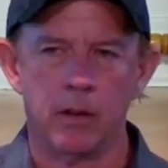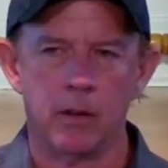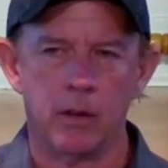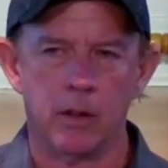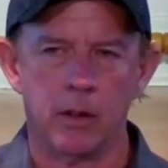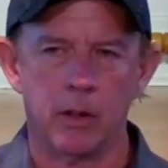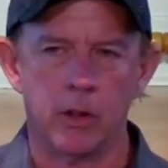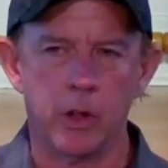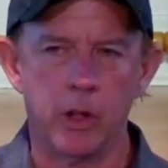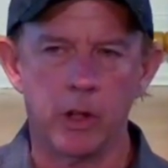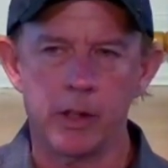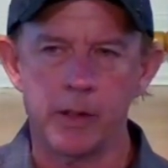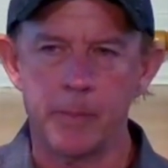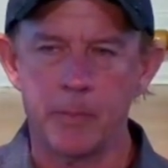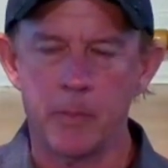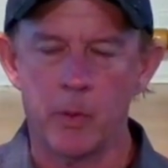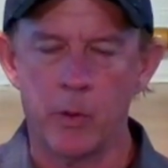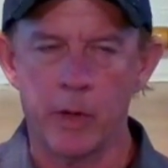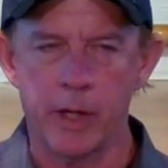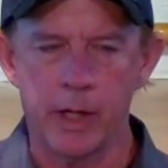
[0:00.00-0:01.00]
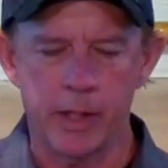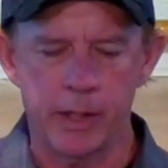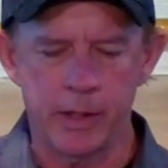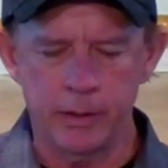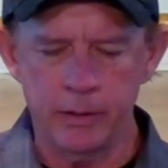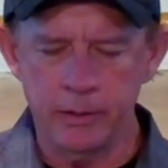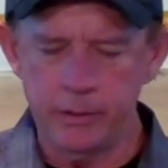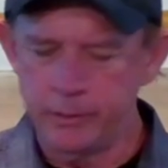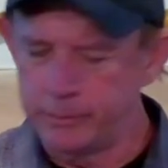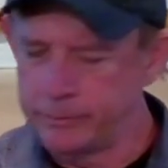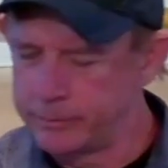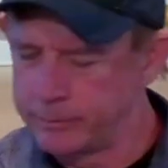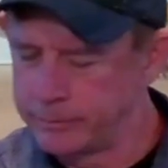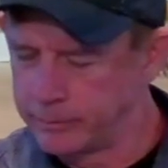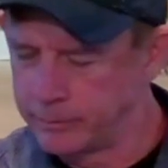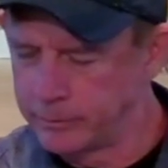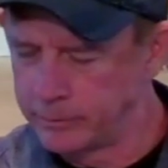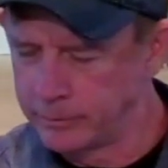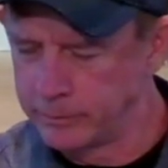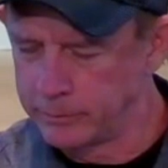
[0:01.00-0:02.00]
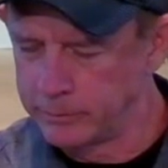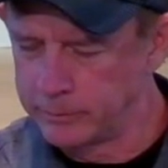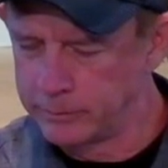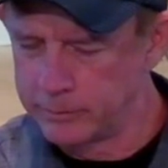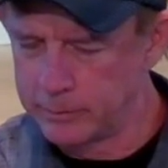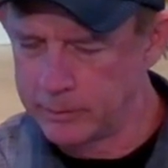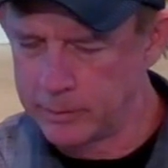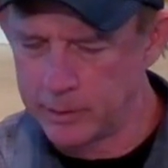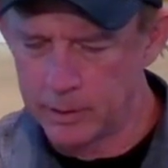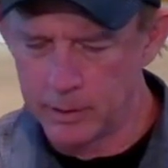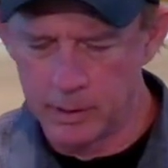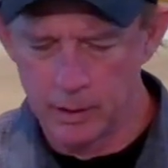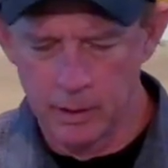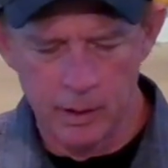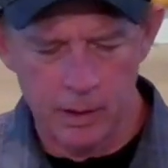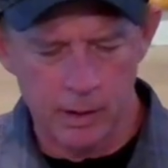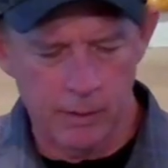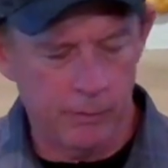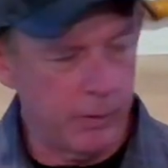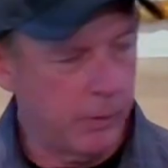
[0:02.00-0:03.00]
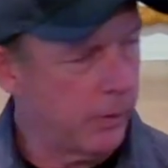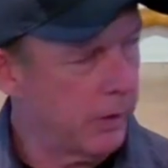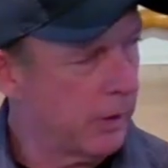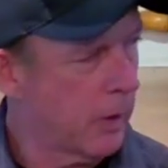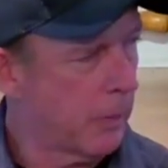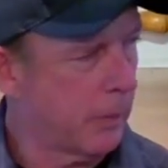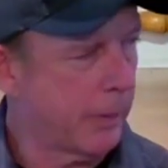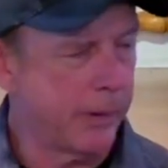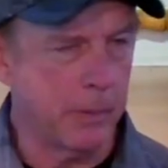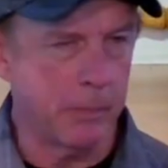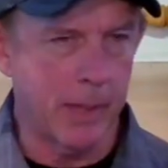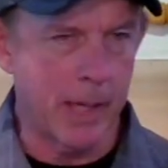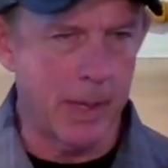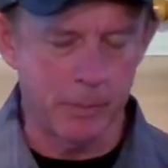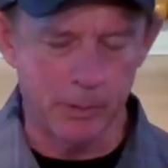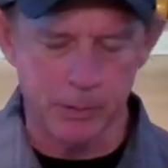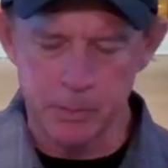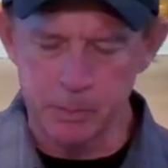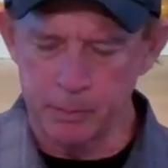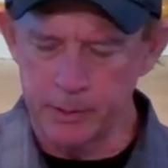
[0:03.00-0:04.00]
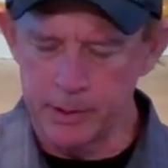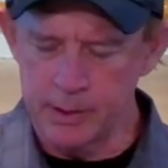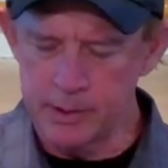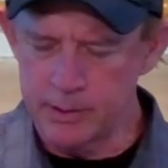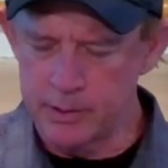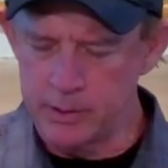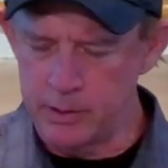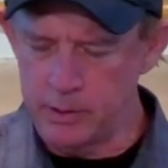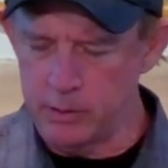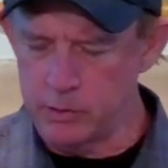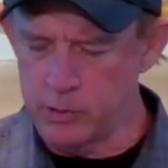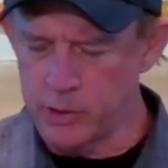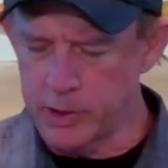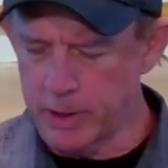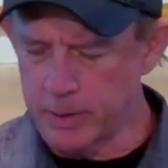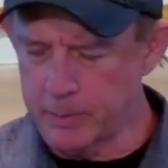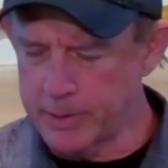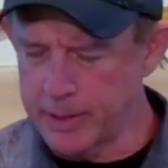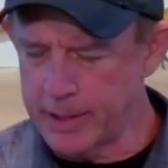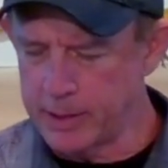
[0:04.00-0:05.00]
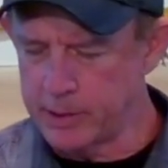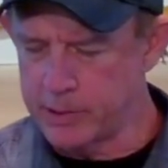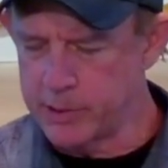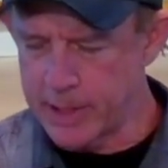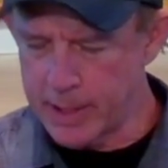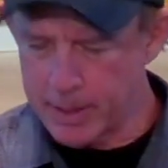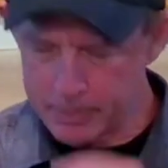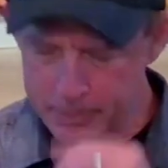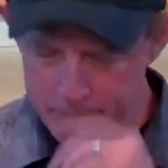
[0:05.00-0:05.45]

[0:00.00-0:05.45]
Good morning. If you would open your Bibles, please, to Jeremiah chapter